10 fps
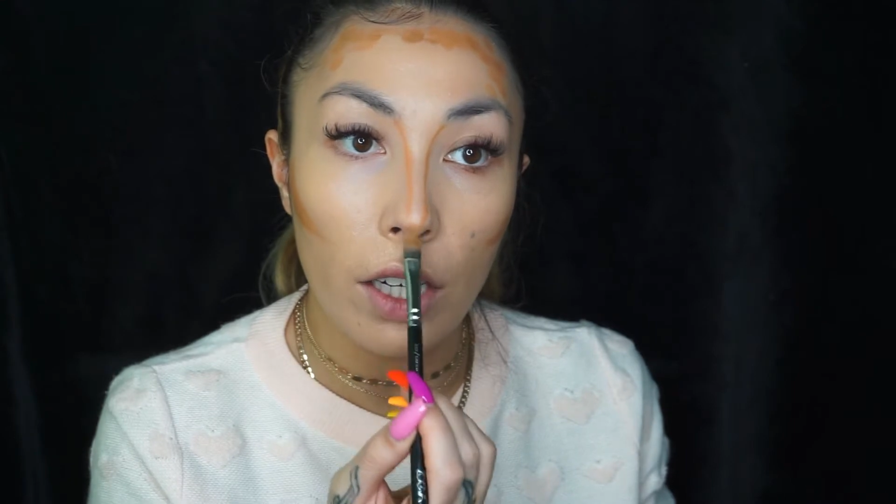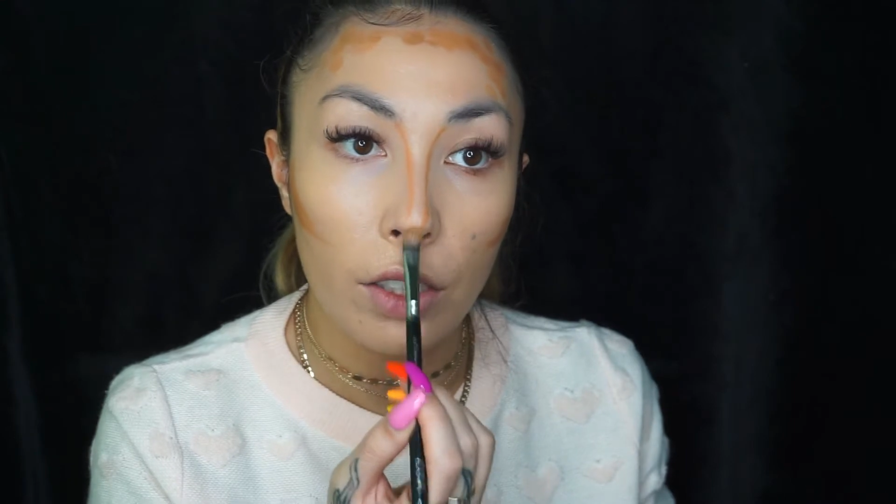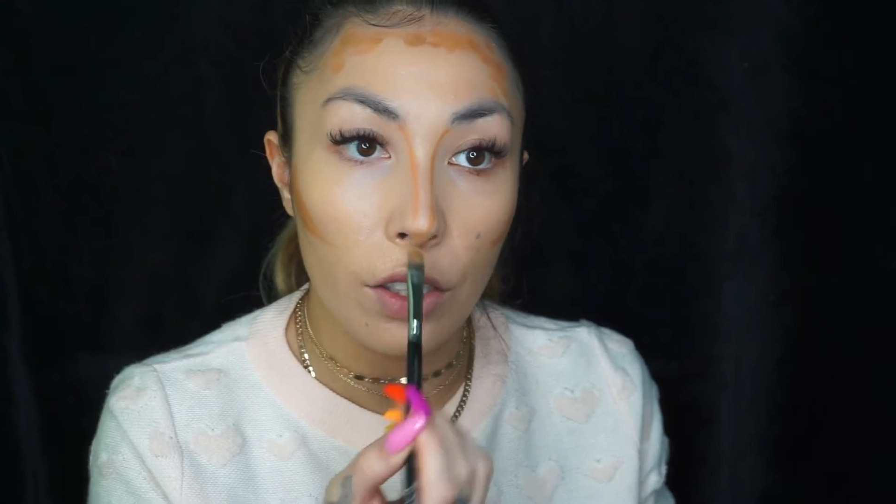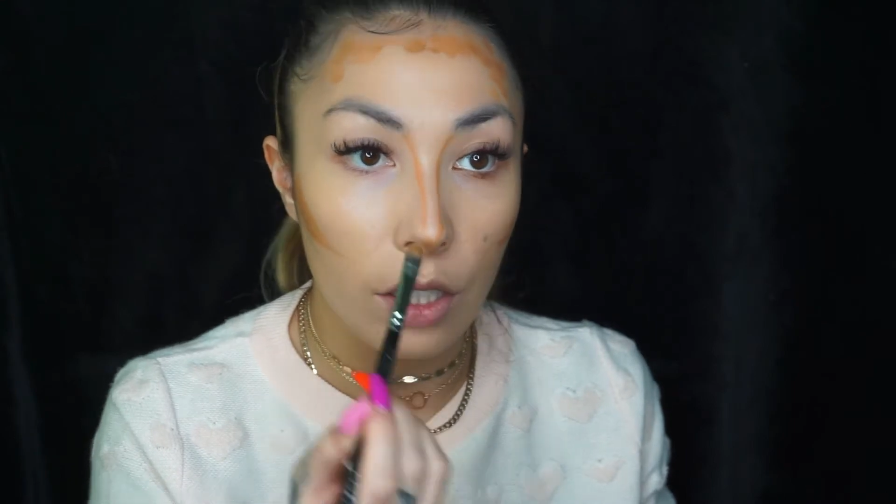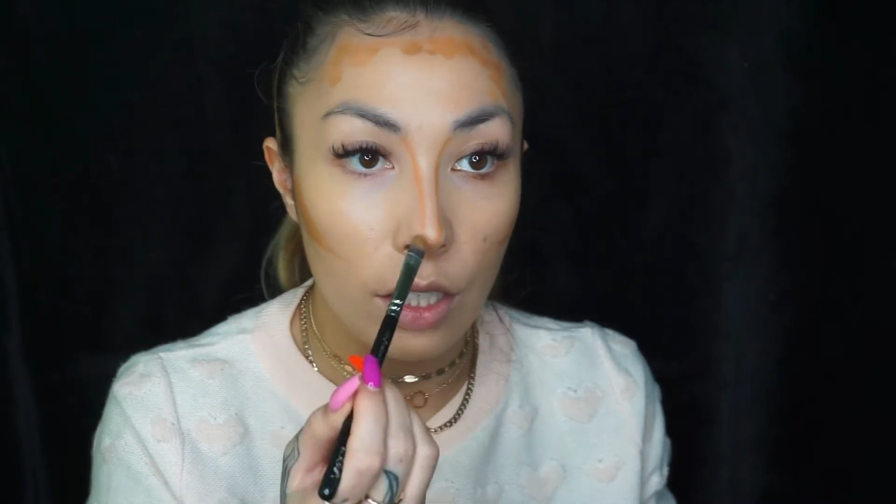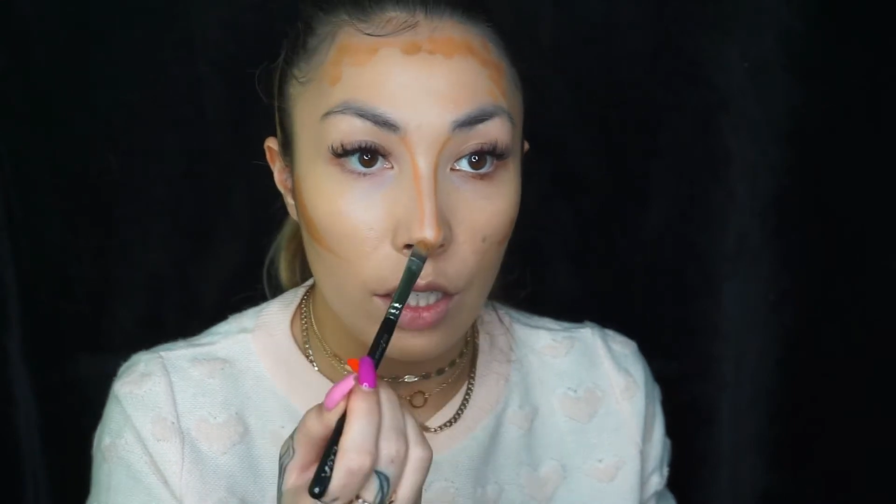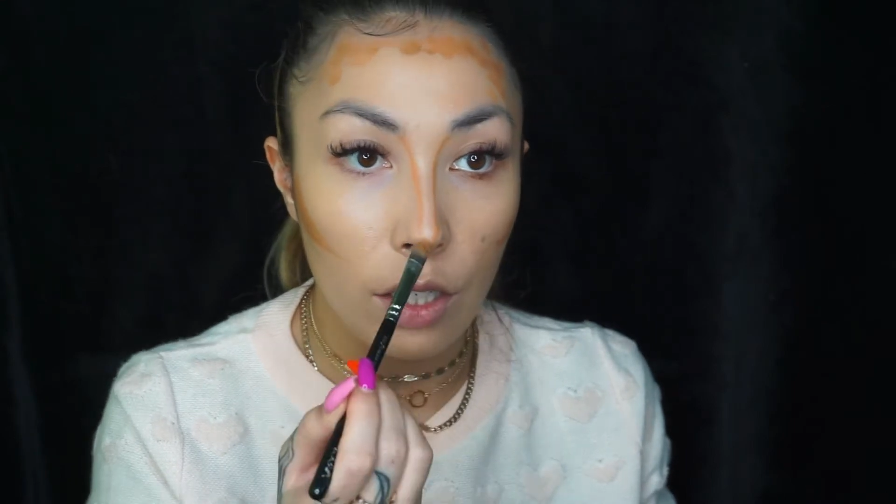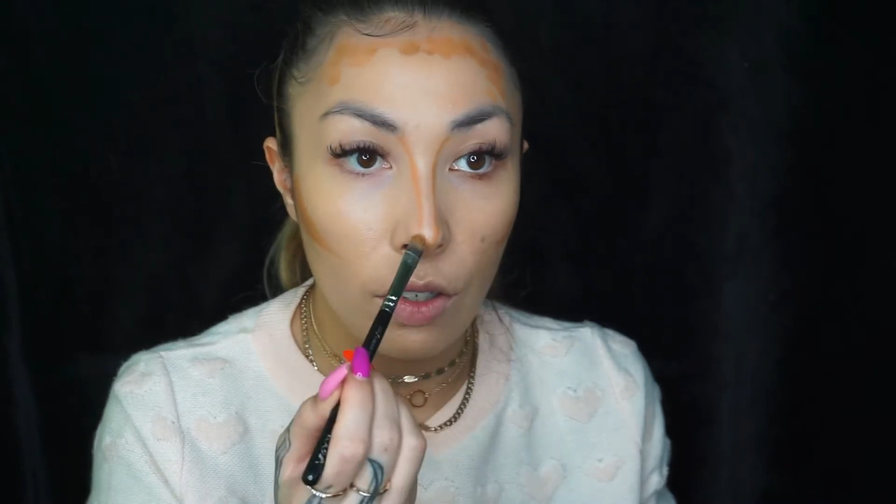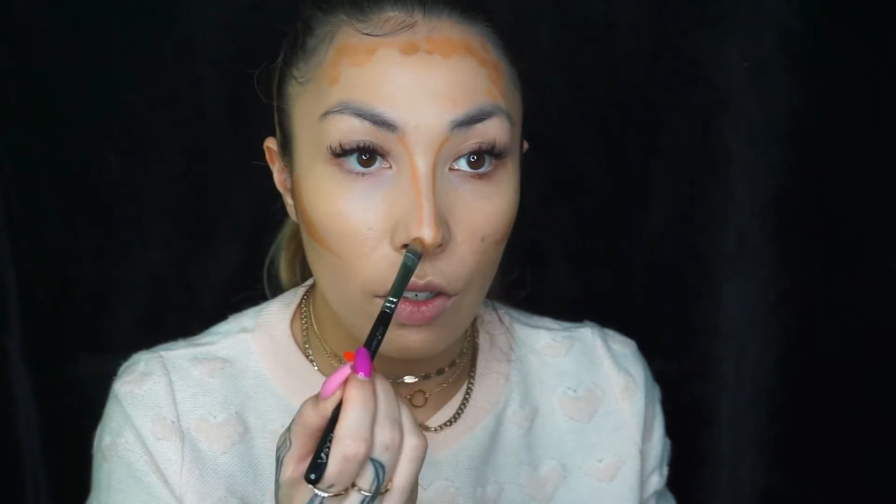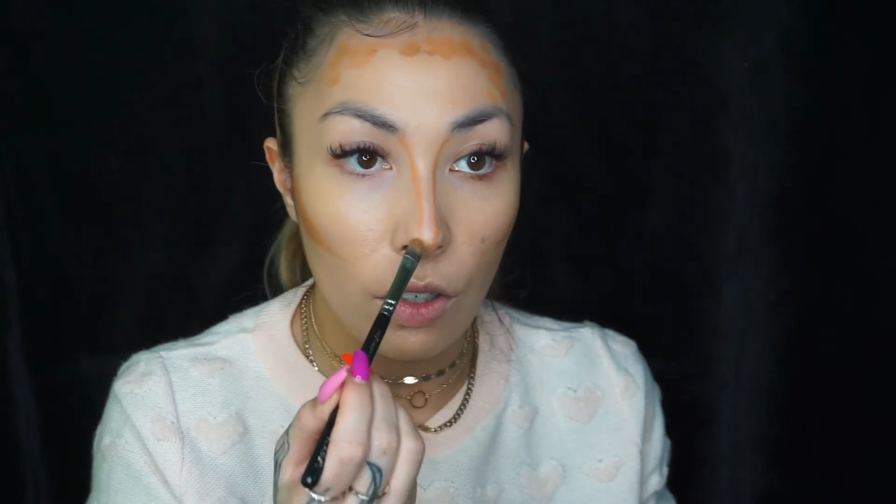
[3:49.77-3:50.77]
just
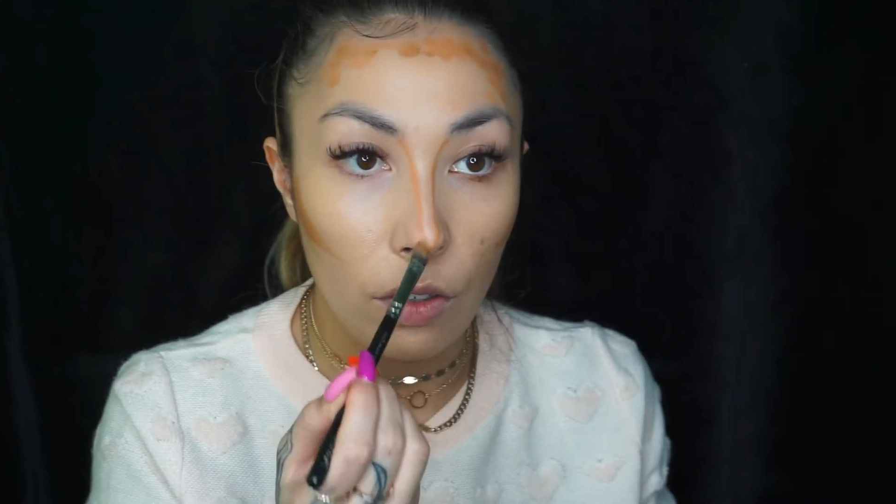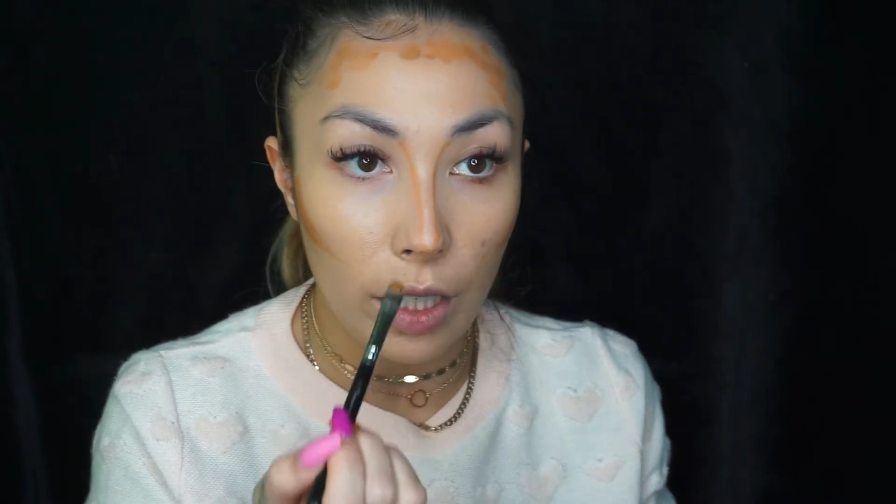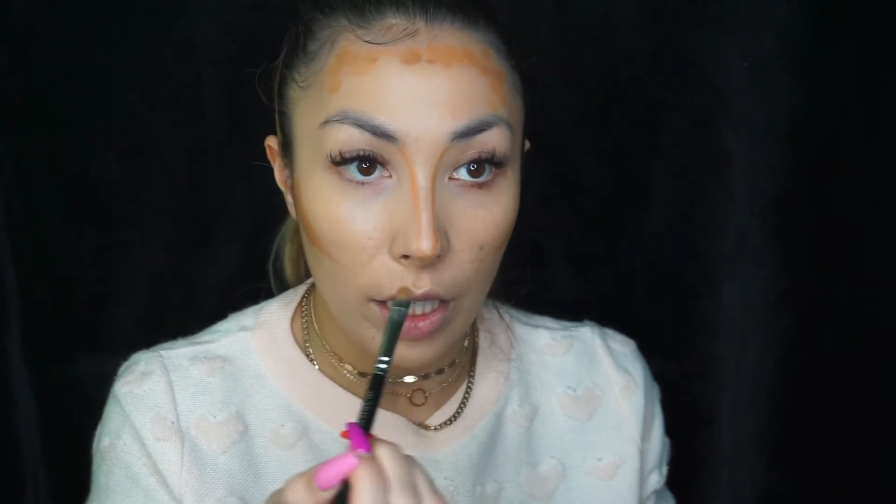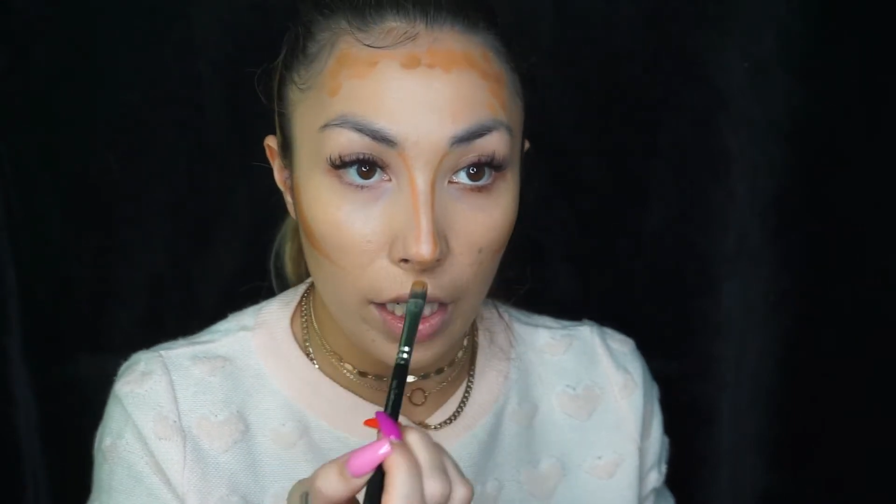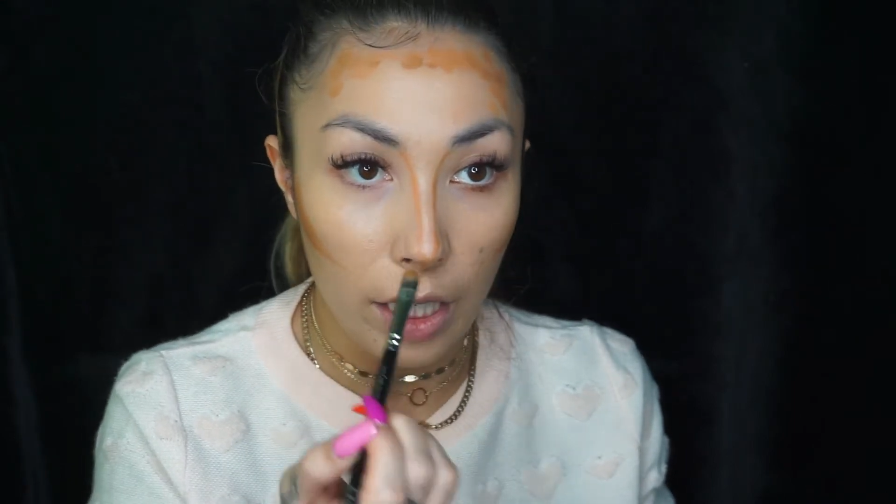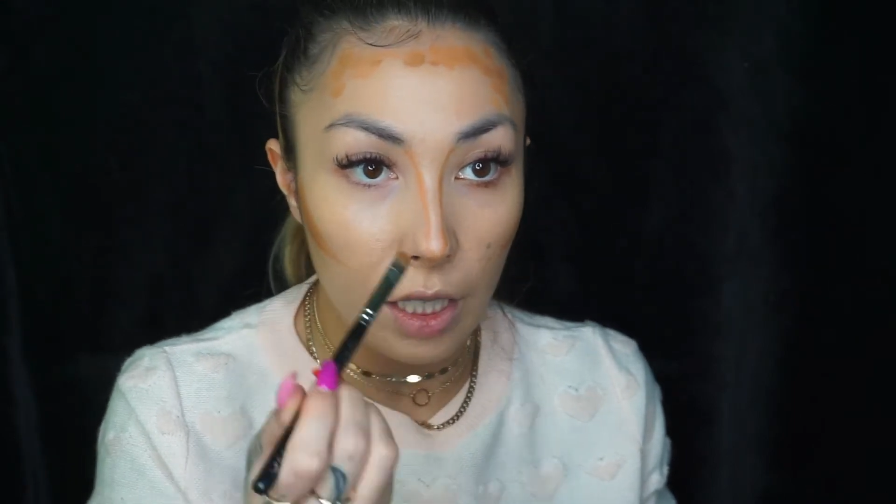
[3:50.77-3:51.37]
colour it in